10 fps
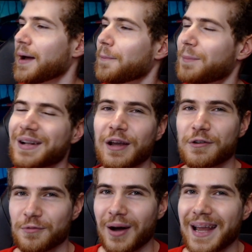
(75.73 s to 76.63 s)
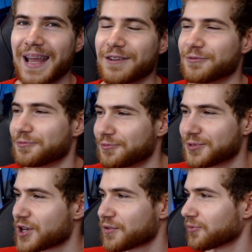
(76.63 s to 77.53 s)
but here's why it
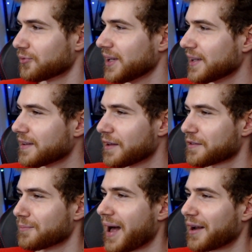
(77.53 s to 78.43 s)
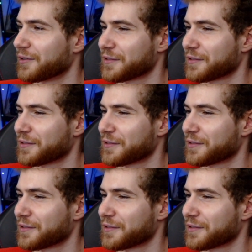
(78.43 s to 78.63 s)
just really doesn't matter.